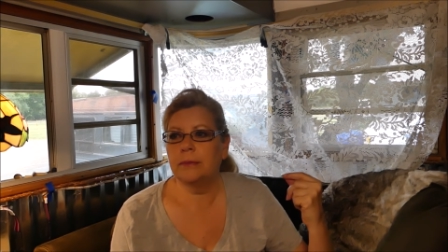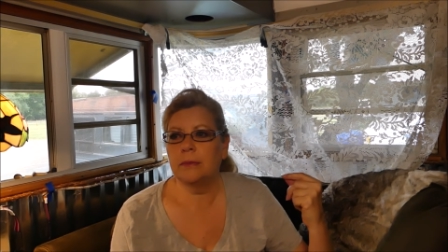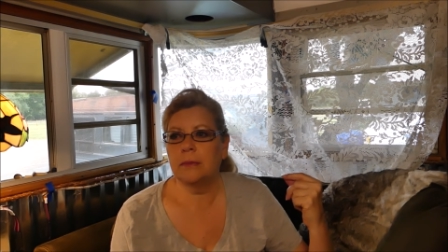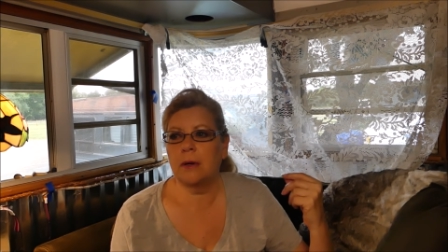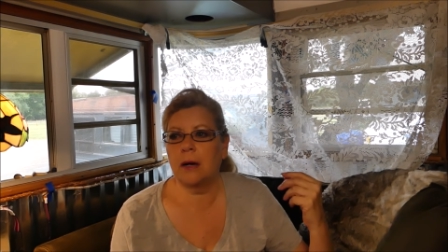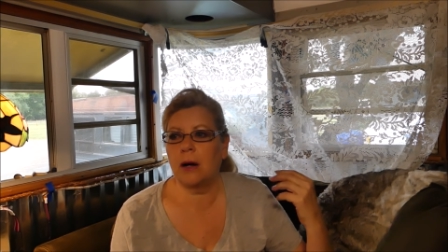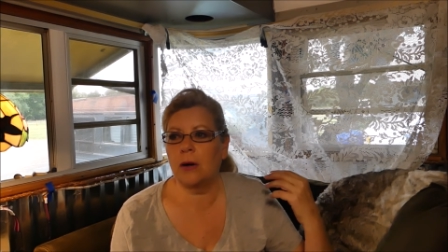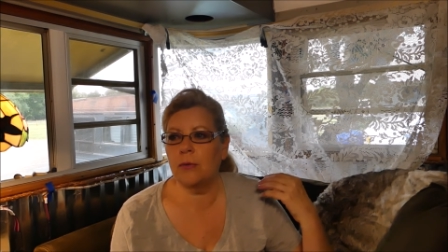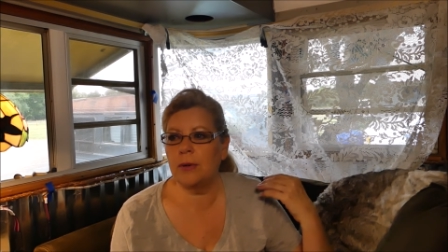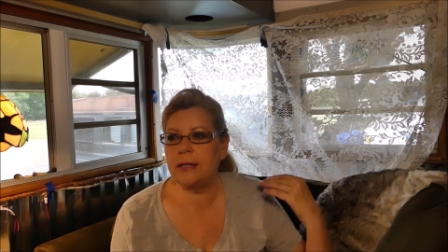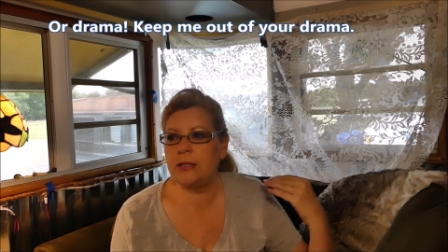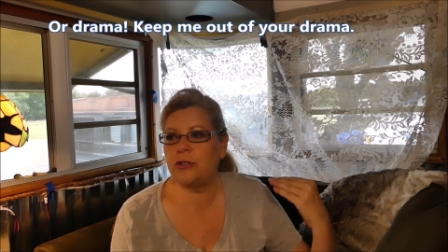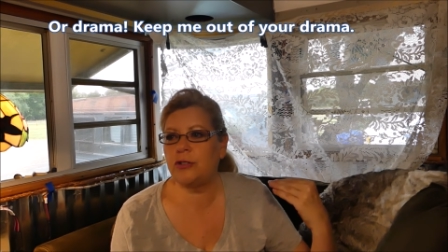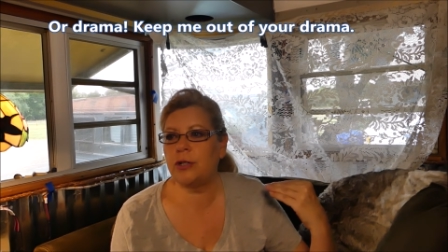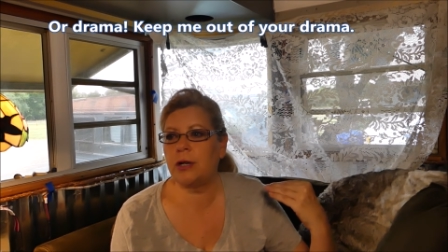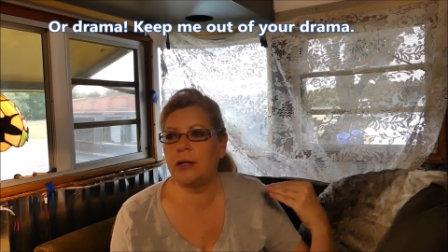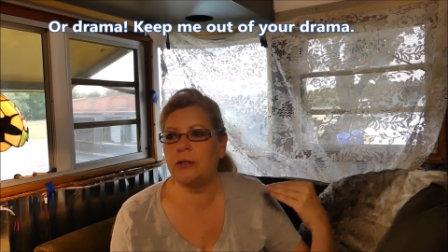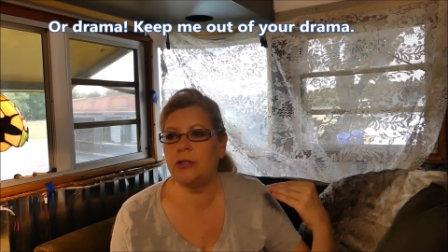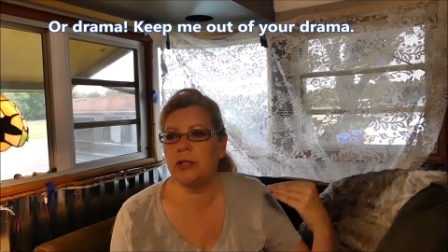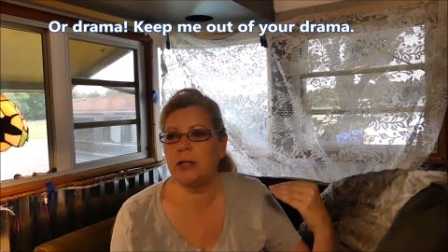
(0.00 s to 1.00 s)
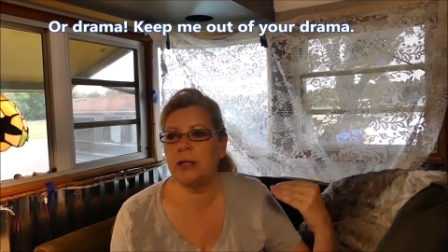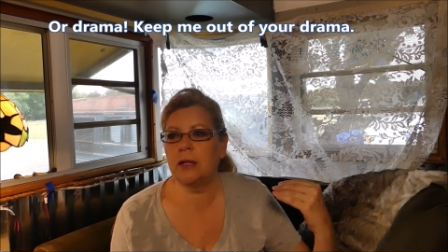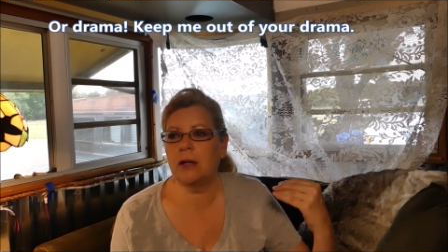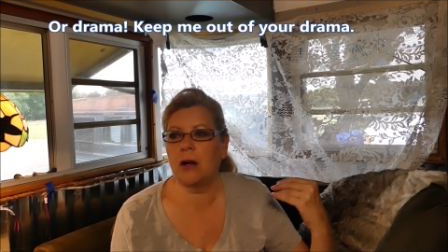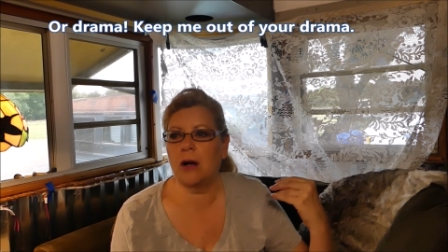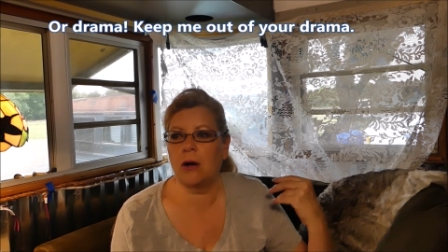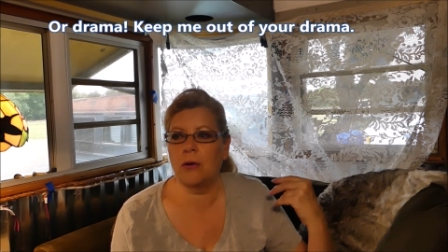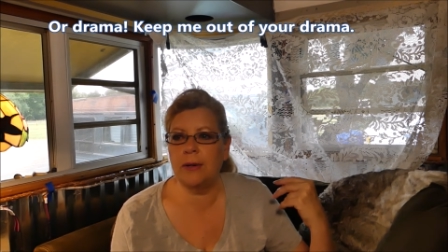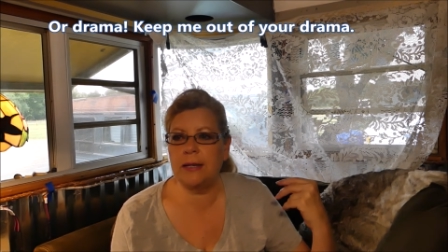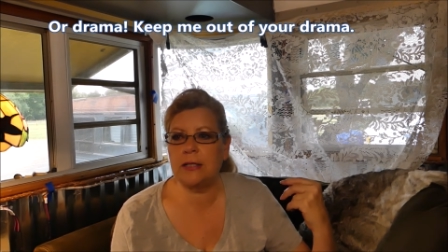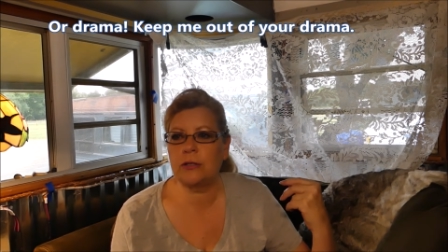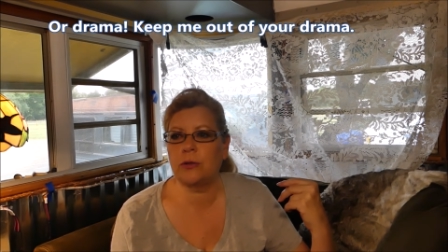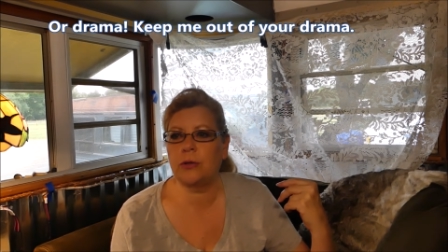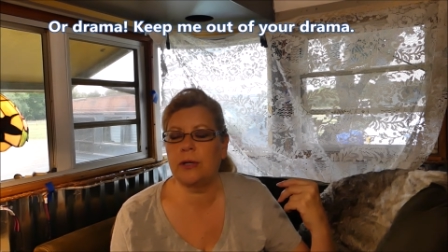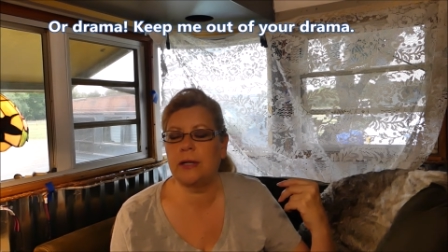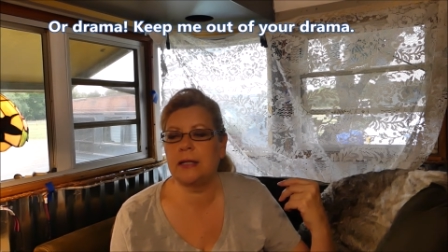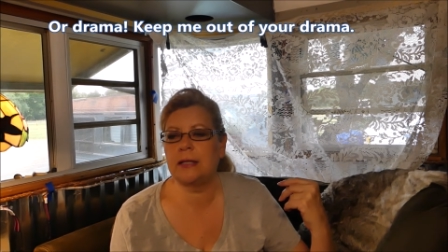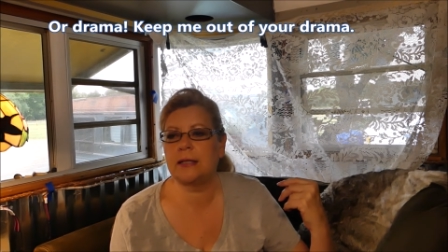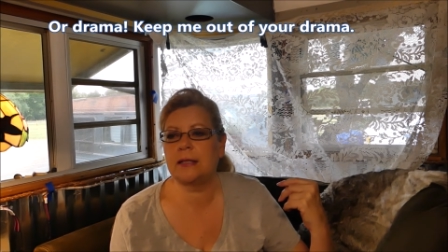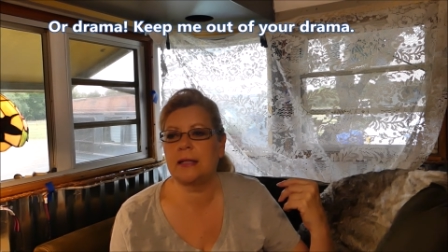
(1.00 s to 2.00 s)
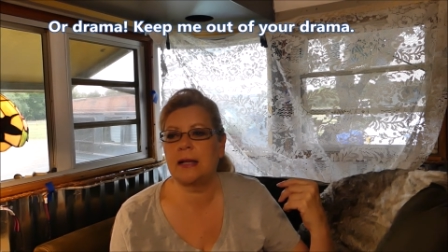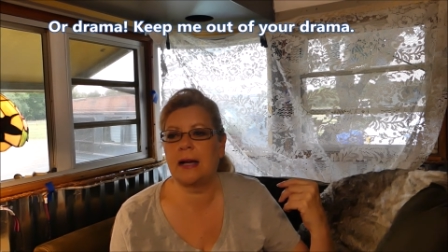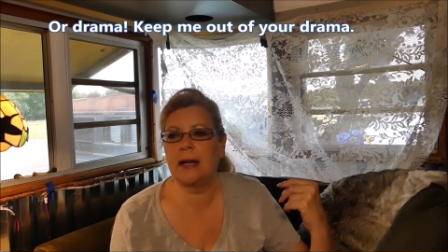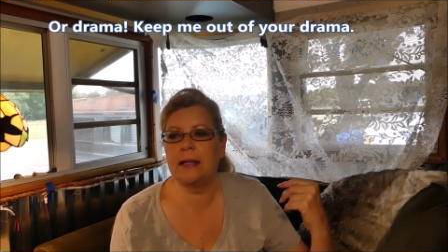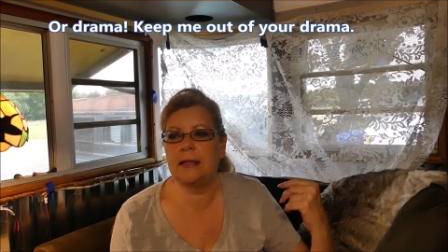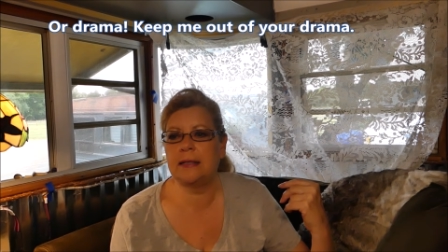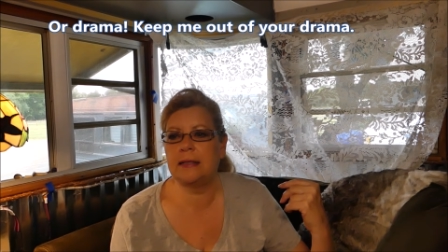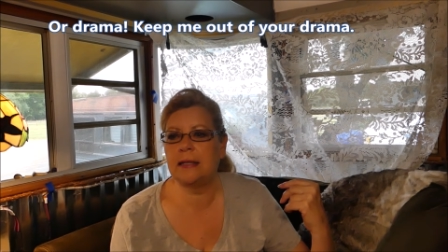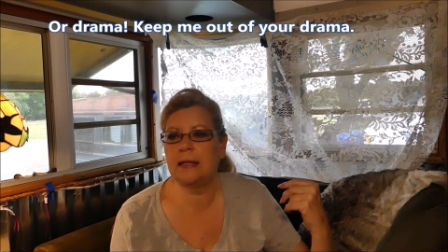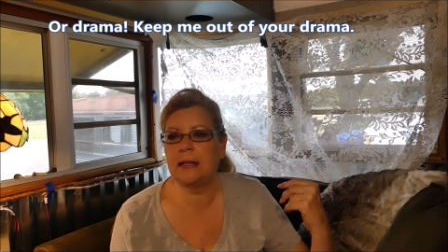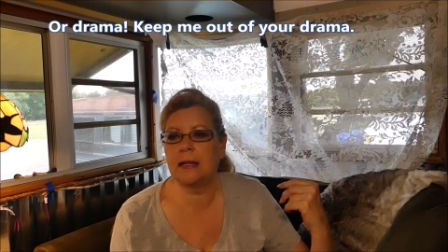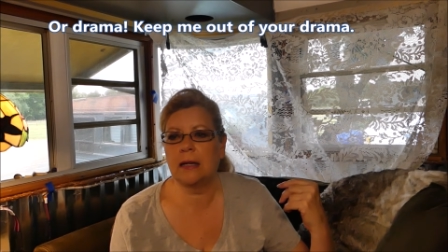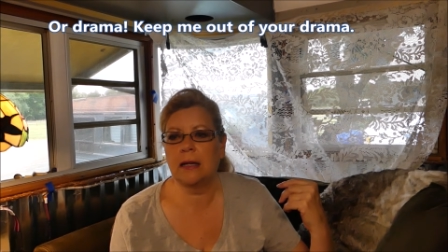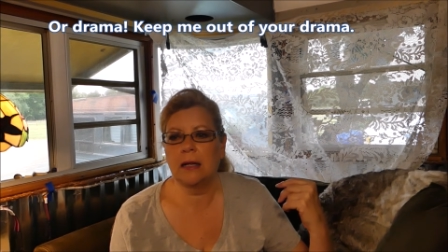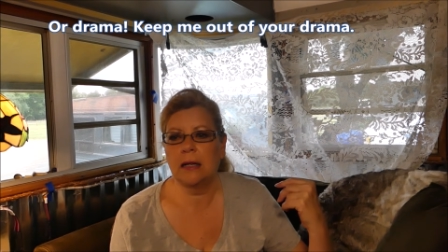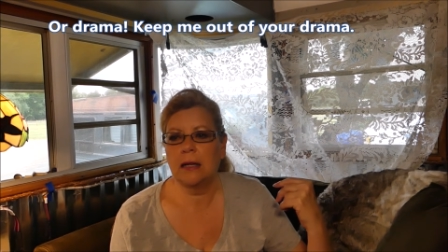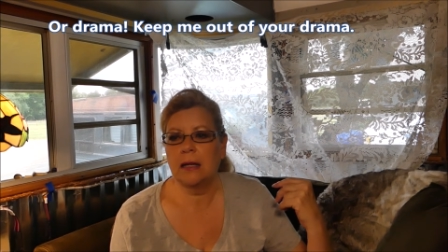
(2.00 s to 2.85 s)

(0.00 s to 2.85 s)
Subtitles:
Always judging, always criticizing.